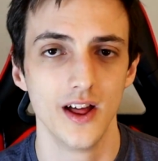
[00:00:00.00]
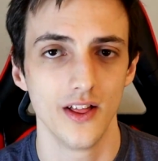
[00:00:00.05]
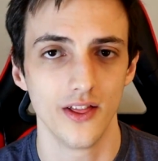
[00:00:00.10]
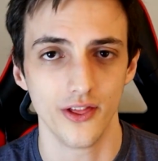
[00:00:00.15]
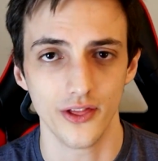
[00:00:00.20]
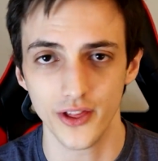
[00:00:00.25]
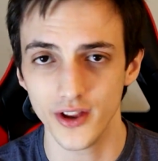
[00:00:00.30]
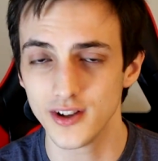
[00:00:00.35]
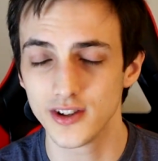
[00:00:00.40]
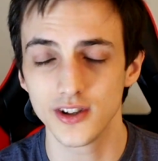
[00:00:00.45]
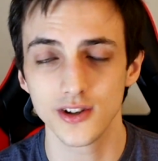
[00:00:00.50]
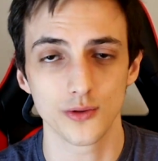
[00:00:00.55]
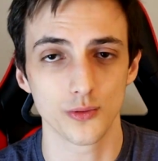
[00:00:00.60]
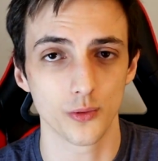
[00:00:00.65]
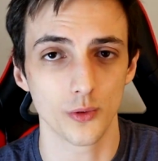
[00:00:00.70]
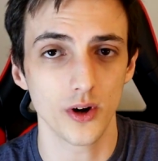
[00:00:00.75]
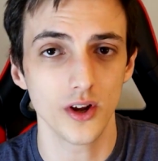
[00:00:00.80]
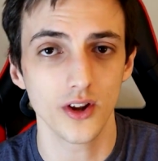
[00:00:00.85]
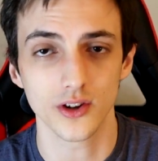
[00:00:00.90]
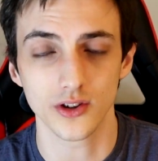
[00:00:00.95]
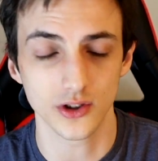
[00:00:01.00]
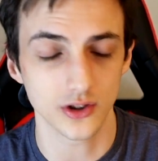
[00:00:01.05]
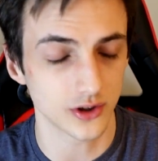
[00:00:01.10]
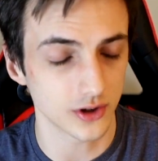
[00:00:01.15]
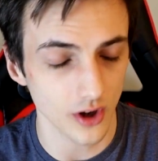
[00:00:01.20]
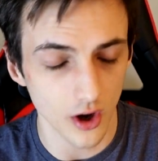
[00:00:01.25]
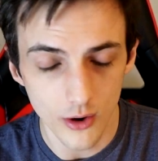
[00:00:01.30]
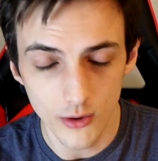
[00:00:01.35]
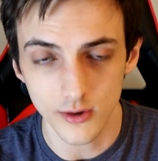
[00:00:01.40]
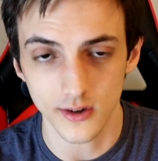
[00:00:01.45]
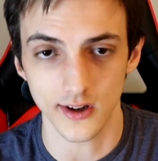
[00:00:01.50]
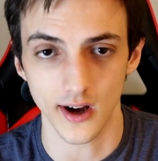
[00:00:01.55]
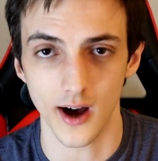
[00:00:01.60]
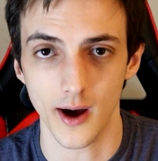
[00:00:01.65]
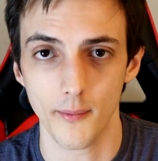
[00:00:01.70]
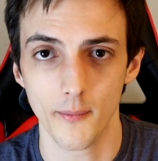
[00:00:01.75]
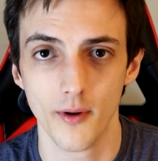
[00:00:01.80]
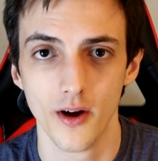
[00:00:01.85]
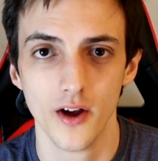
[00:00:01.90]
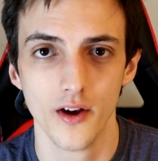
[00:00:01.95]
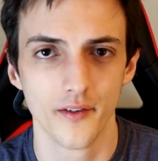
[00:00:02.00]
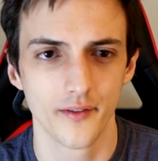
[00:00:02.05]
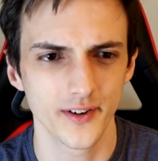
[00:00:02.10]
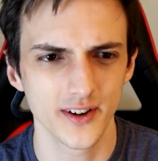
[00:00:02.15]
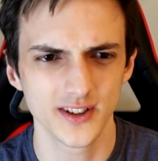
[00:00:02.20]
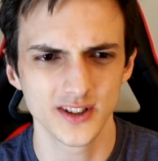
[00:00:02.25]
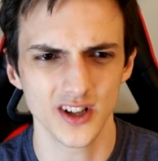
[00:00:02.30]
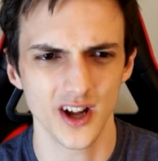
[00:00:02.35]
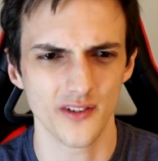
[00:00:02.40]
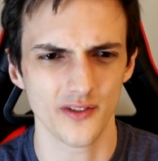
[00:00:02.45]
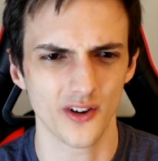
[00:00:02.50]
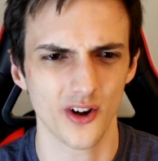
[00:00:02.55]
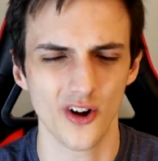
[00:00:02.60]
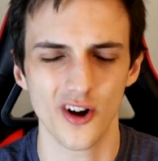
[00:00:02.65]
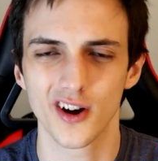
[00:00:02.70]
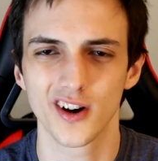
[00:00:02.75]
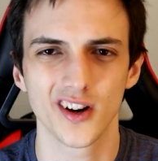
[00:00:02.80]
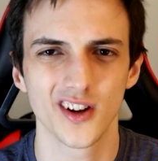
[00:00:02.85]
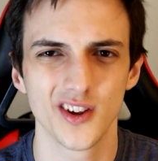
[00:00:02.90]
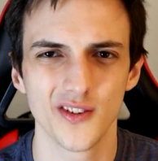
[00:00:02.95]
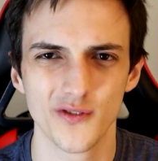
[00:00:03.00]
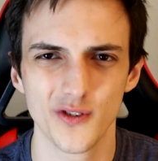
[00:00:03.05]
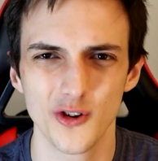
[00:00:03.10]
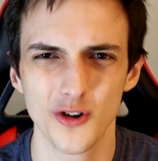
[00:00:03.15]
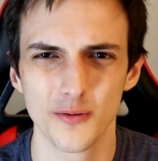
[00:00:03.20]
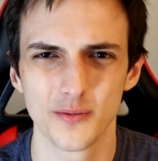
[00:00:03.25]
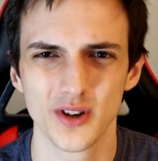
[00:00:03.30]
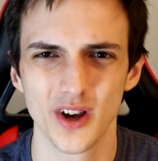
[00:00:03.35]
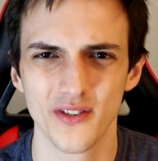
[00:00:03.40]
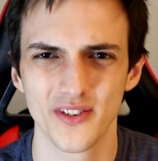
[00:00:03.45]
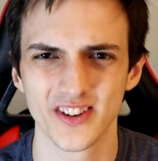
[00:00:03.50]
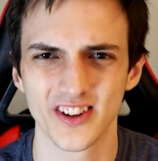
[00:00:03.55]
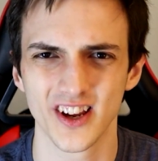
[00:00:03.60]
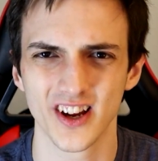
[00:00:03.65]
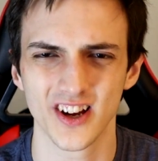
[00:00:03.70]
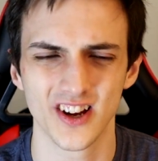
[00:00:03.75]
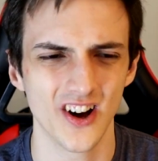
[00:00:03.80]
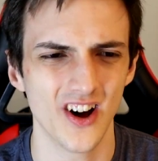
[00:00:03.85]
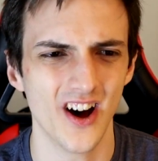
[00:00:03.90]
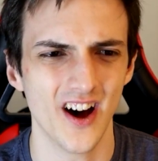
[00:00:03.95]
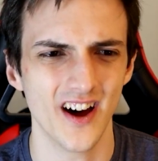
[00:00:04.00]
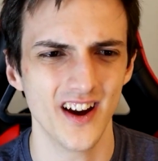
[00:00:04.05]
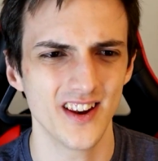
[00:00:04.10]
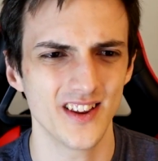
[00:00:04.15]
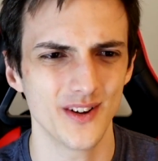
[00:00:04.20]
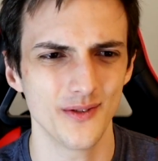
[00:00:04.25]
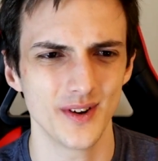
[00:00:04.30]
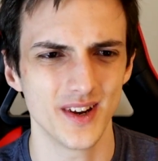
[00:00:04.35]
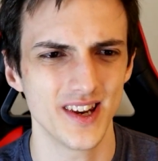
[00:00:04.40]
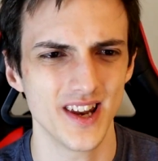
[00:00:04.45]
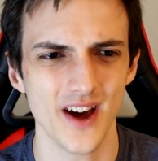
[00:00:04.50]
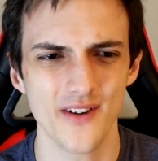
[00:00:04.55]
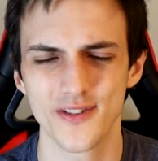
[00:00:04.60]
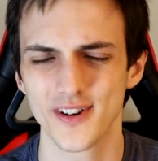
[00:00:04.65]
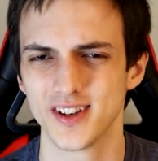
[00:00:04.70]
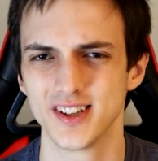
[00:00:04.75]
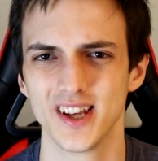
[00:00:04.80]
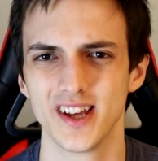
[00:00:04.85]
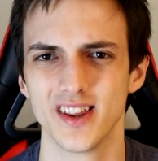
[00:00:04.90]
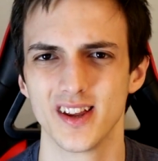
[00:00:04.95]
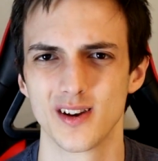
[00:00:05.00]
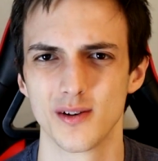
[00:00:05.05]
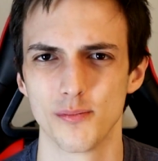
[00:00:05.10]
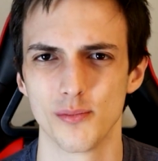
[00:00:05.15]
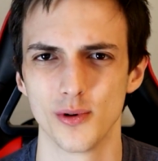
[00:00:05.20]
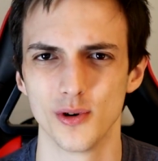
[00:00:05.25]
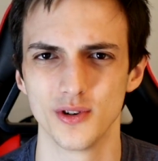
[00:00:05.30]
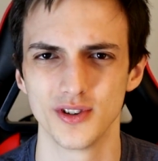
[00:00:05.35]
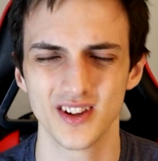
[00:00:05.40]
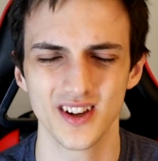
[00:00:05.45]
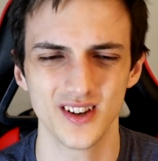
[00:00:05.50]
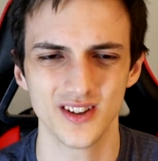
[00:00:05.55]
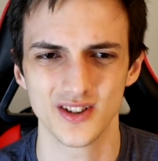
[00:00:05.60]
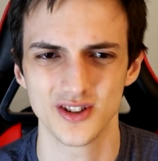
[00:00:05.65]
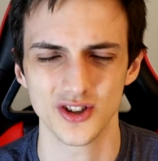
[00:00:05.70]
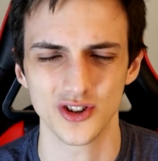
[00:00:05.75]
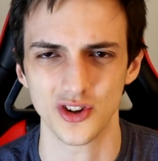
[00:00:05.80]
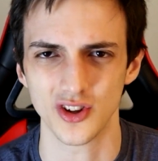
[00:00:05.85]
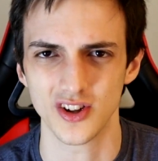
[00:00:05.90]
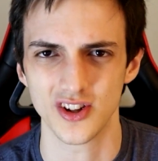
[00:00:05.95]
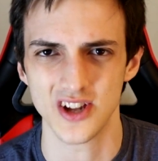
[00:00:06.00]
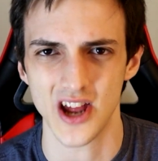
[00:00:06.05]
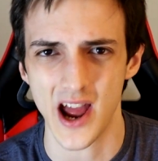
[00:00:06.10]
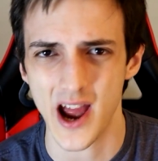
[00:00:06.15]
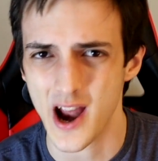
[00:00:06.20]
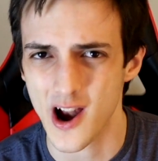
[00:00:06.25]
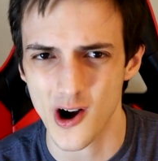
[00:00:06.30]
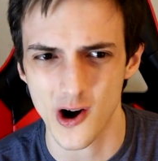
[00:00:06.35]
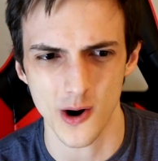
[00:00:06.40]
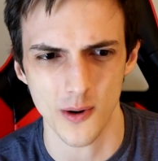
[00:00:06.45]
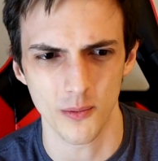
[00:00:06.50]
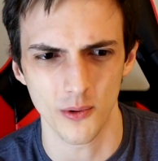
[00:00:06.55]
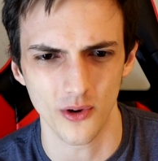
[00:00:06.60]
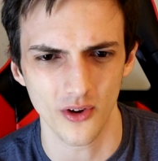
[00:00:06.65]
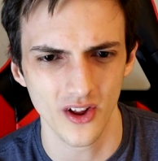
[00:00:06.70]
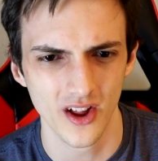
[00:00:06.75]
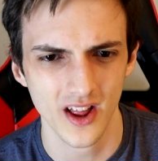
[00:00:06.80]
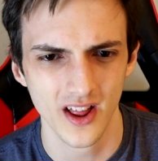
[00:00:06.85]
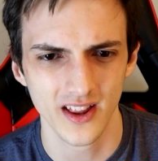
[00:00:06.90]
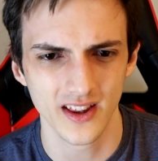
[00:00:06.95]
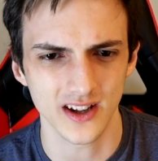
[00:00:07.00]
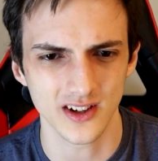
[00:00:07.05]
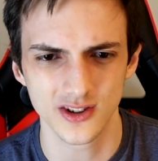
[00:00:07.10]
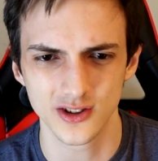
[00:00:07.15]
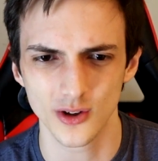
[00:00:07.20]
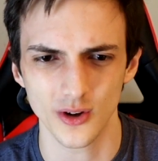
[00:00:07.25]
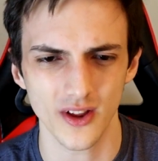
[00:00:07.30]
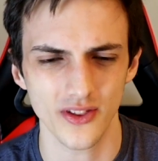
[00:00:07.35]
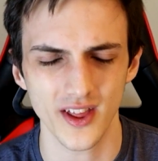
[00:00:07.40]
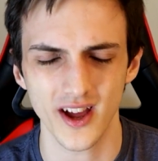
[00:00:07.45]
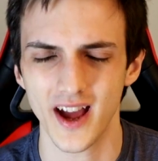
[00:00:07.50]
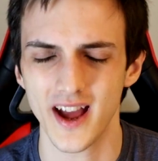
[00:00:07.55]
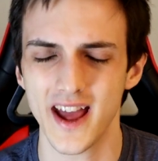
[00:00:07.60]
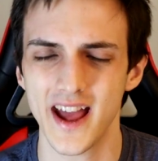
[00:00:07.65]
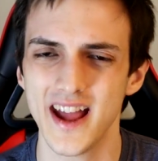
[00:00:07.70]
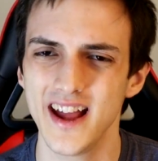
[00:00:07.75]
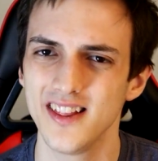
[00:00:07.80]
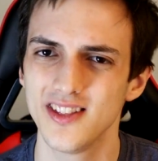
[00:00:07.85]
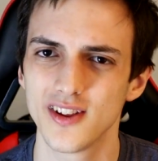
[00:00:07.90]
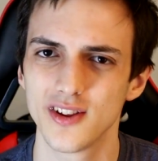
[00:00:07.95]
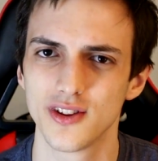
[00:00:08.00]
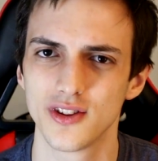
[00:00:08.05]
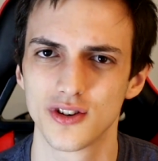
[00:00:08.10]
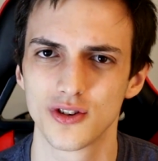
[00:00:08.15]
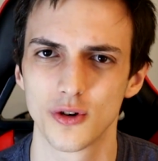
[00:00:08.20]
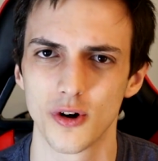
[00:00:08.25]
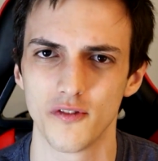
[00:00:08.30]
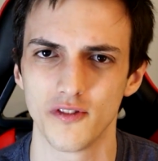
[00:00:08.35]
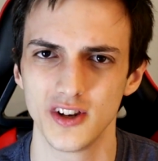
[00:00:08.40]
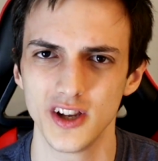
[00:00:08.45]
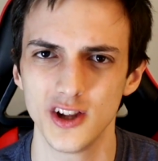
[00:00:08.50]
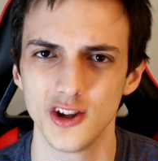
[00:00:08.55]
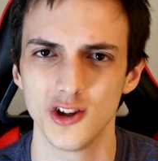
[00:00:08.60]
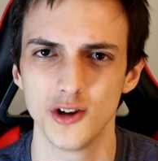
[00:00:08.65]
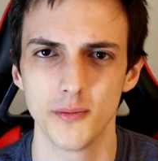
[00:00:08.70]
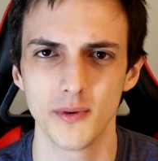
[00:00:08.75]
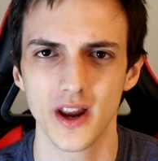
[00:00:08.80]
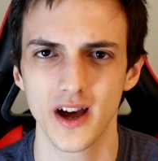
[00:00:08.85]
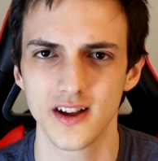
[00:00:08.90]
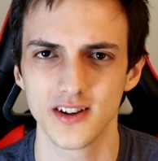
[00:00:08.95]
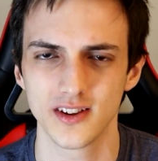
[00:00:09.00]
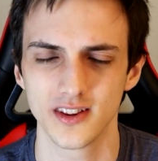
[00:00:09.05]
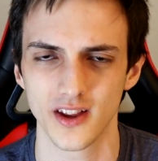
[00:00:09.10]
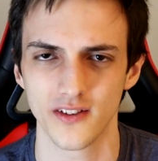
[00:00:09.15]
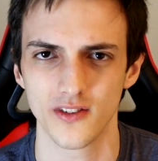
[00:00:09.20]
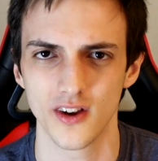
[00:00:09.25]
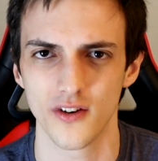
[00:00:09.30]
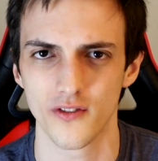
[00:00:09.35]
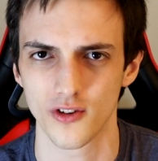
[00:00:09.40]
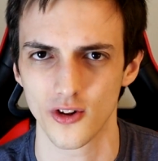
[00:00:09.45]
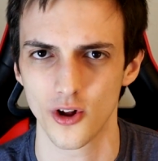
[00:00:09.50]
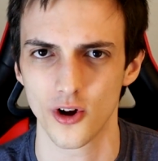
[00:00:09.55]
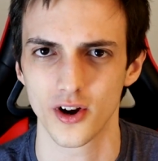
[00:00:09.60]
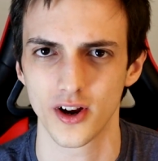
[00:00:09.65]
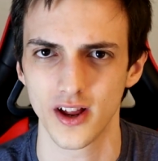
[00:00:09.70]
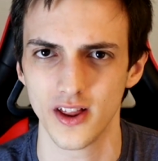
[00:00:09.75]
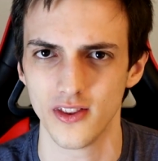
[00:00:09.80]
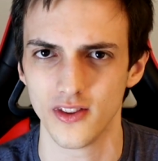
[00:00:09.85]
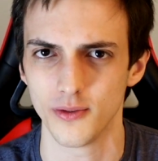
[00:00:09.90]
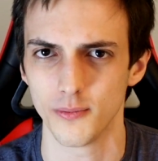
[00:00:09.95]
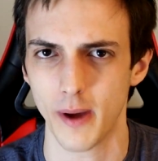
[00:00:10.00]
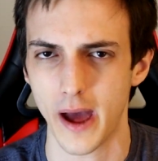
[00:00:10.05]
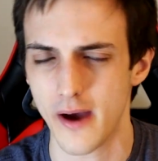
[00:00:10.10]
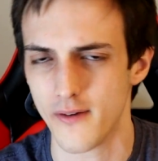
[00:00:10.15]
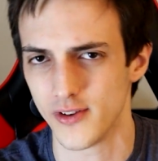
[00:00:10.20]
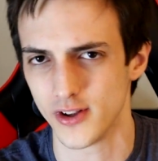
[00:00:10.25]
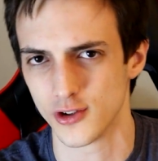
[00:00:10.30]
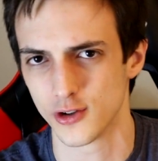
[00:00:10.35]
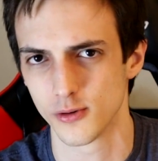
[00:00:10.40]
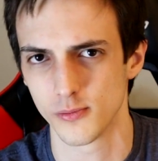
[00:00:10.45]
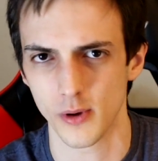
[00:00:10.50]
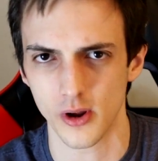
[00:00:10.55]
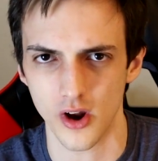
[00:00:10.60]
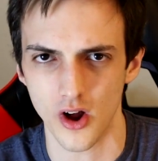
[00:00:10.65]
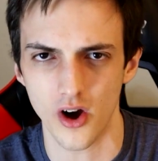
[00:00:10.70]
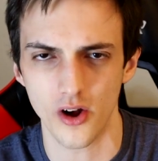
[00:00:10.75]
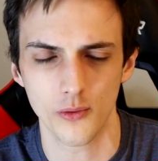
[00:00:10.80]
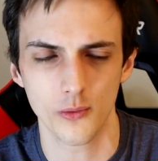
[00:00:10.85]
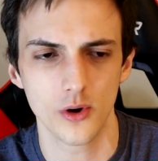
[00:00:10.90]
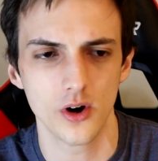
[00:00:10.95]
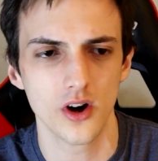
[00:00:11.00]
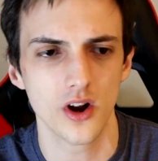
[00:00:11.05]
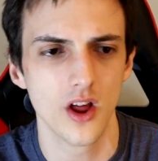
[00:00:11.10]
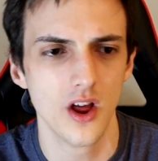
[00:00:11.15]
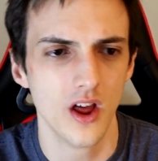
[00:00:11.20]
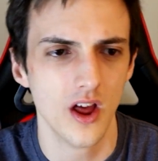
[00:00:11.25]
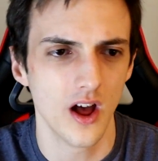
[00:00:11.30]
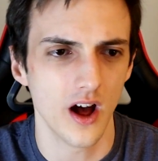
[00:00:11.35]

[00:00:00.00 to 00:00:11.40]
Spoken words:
This is so dumb. First off, Clark doesn't view himself as a god. He would never say that to Bruce. That is just terrible. I hate the sort of dehumanizing they've done of Clark in Batman v Superman onward.